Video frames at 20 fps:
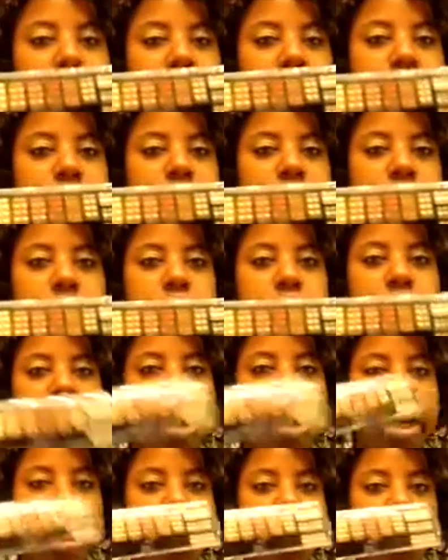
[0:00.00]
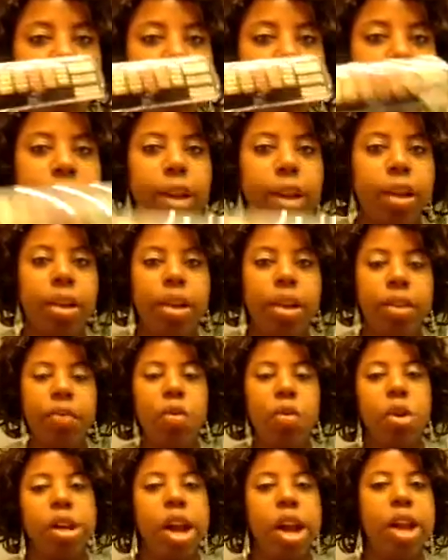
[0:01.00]
colors in each one
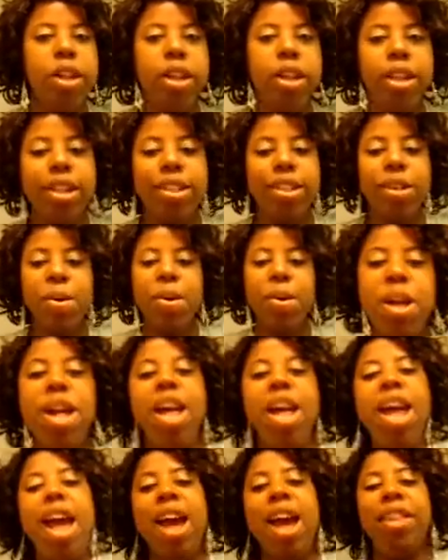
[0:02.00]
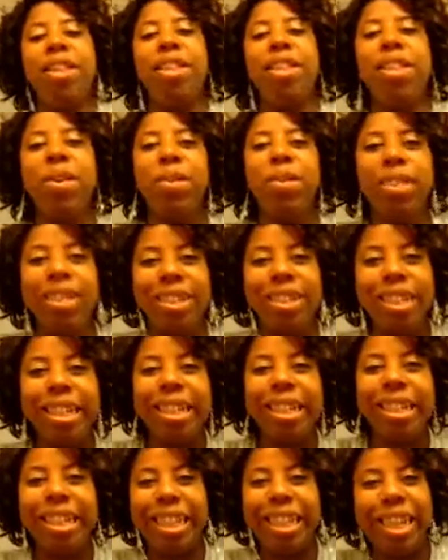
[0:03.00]
for $1. So I thought that was a
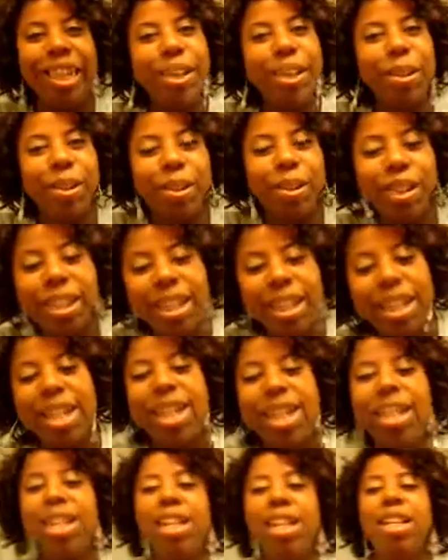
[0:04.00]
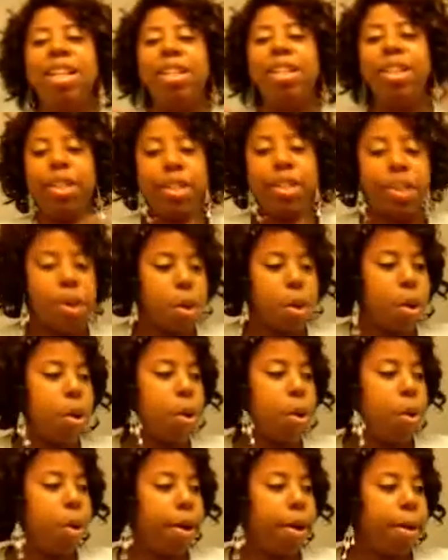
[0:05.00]
good deal.
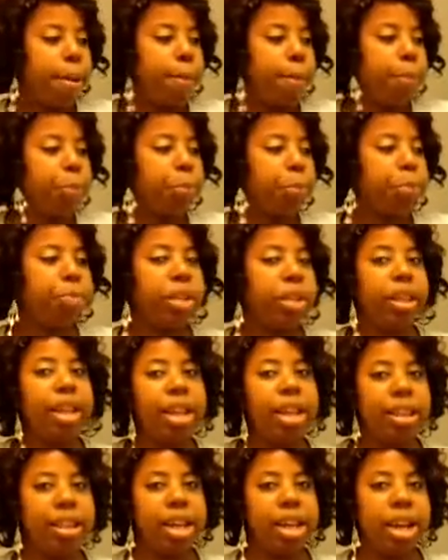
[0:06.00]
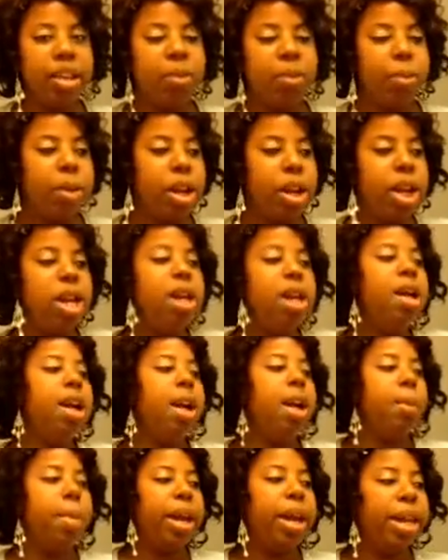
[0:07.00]
So that's a nice one.
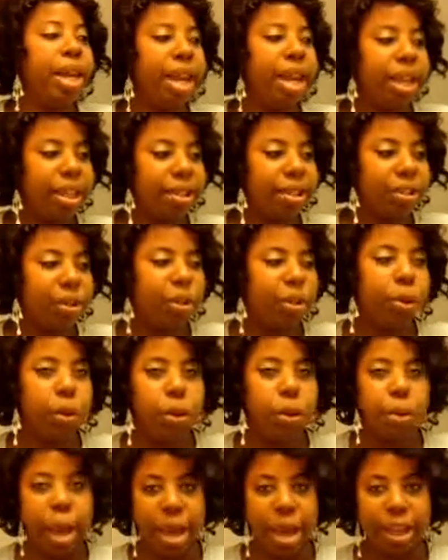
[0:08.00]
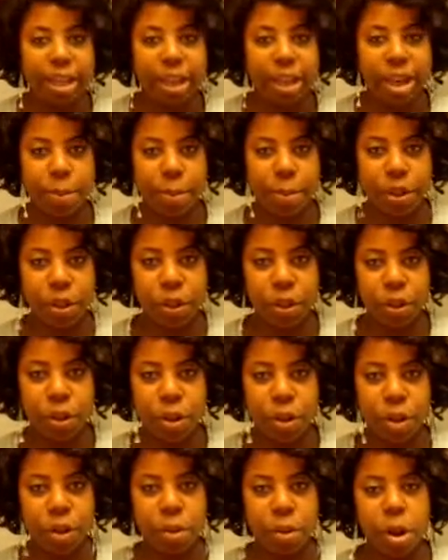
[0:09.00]
My next 2 palettes that I'm going
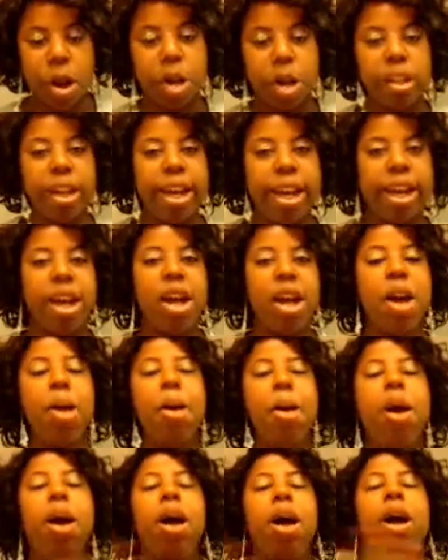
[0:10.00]
to show you are like